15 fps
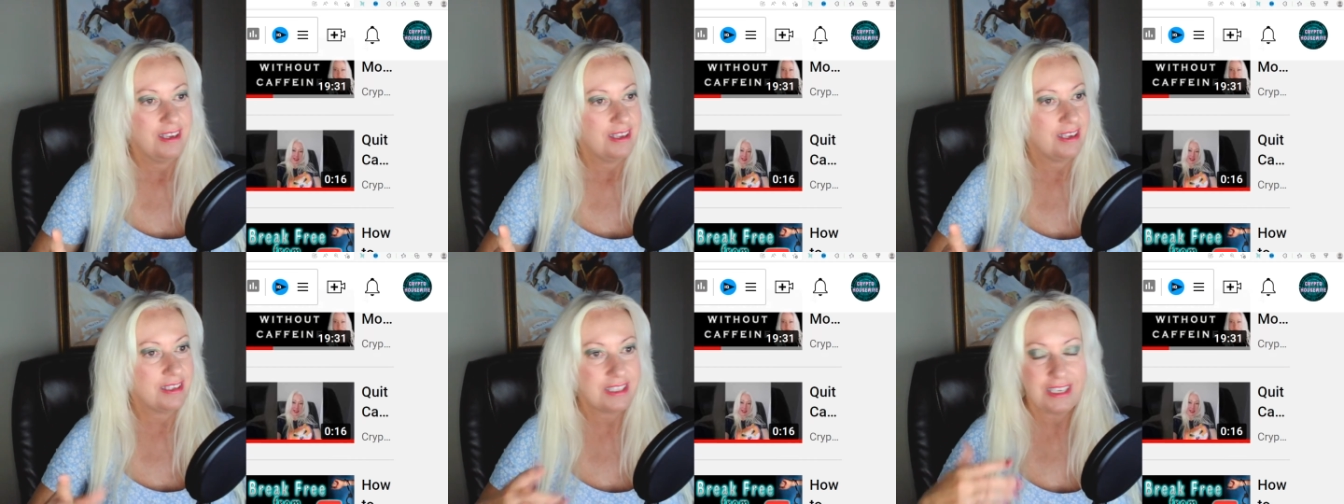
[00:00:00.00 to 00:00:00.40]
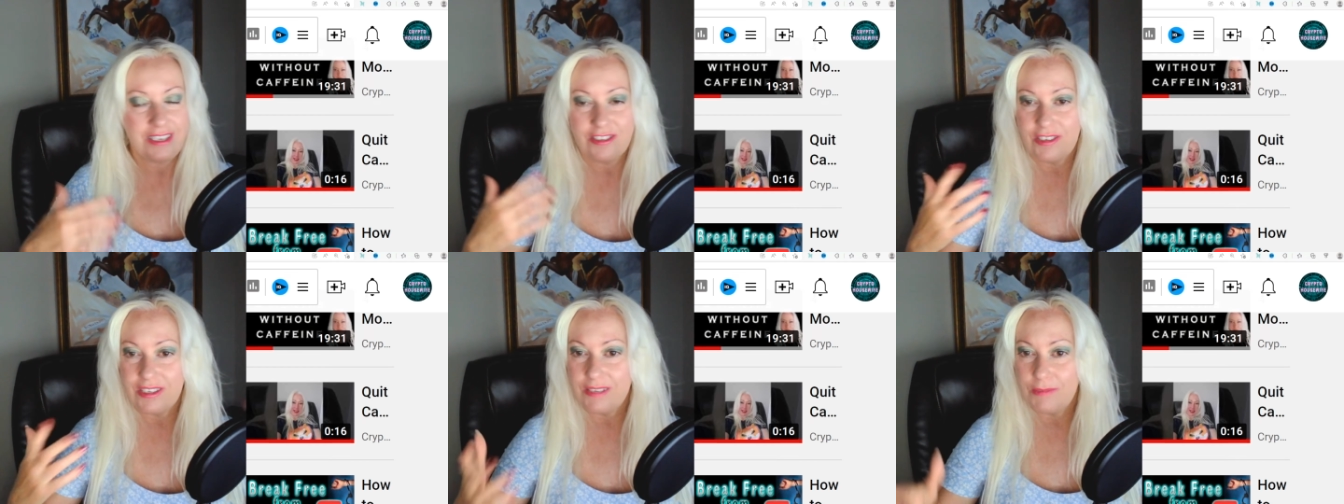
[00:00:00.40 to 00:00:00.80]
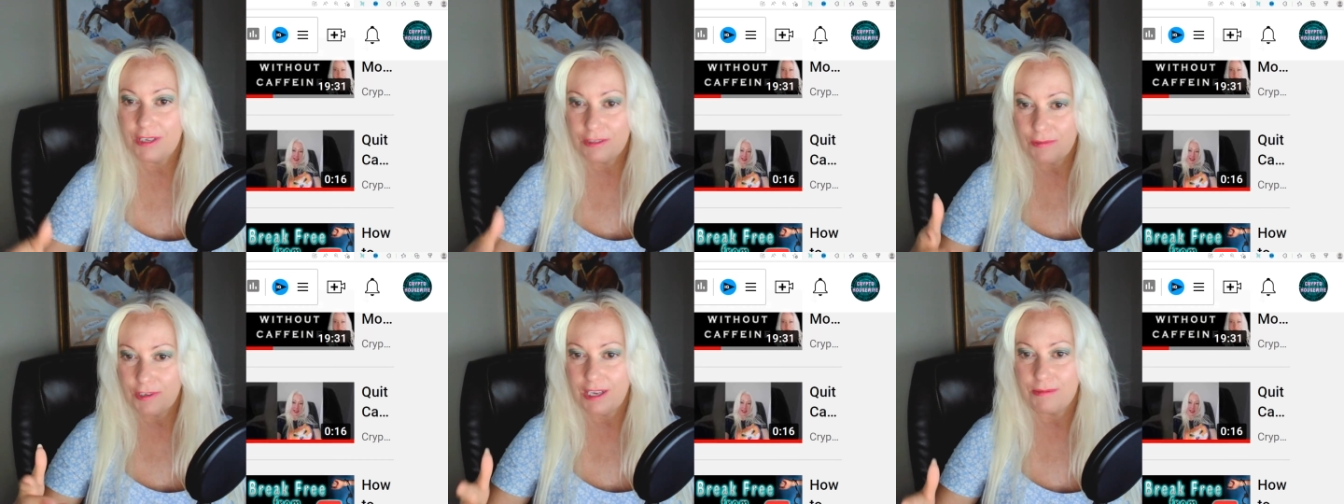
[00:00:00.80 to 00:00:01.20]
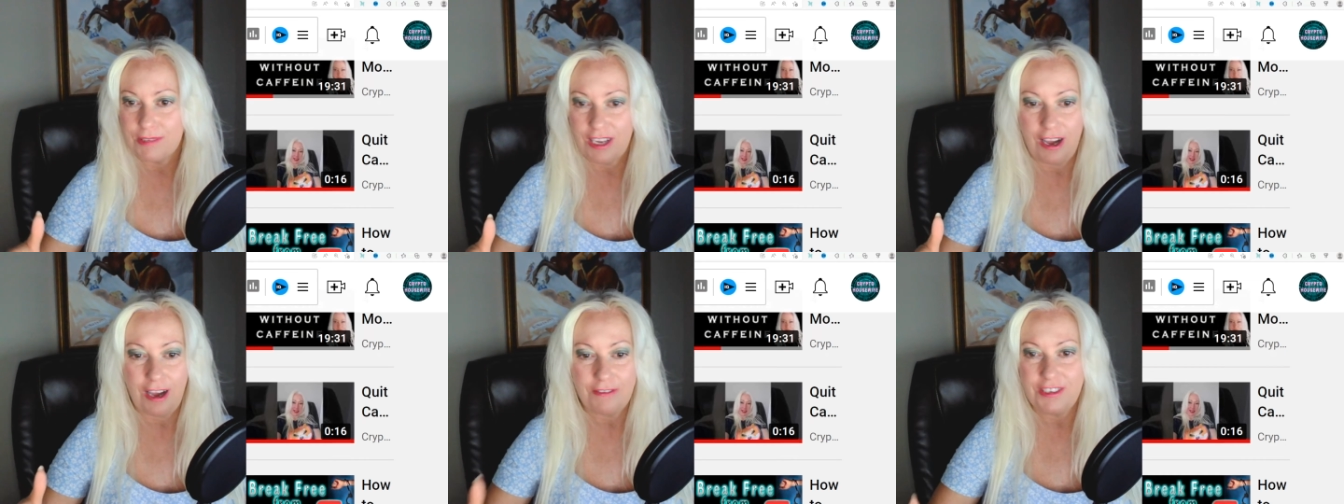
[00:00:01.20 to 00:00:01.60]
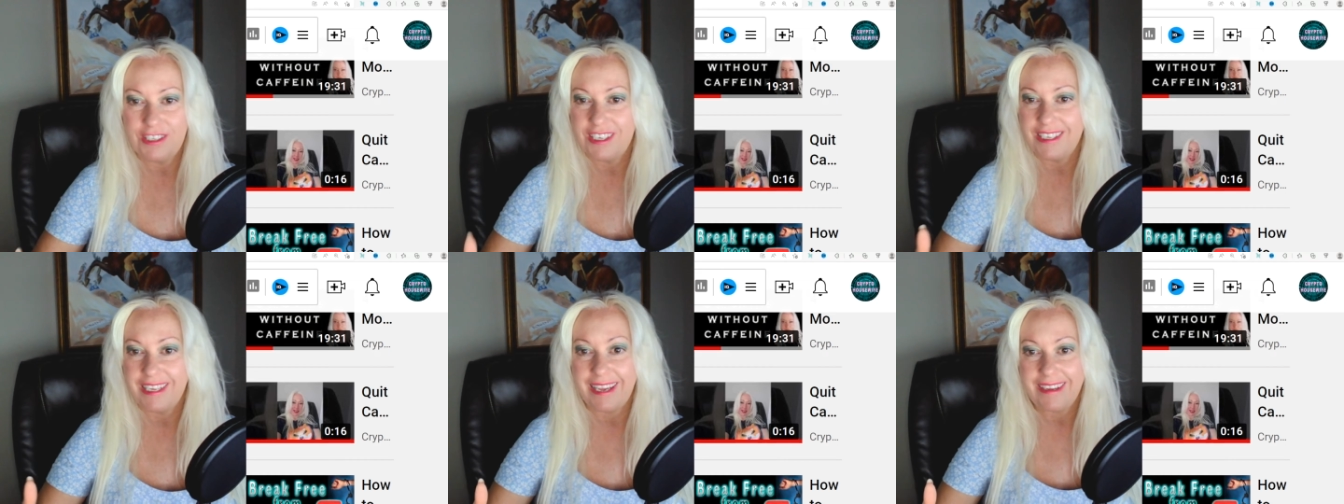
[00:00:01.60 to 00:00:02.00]
let's say you're drinking multiple cups of coffee in
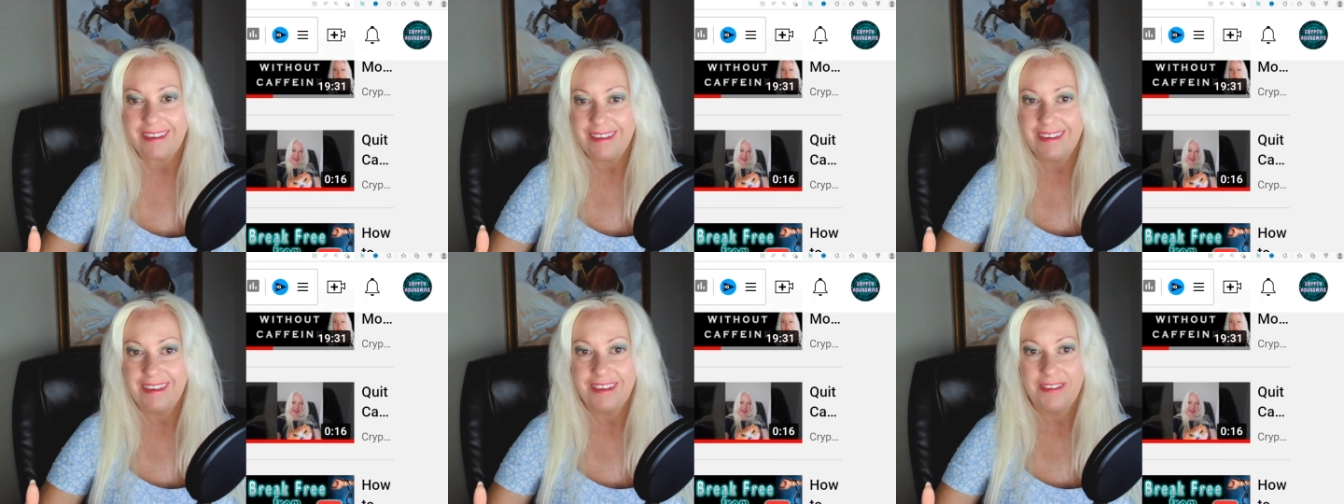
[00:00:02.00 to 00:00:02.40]
a day.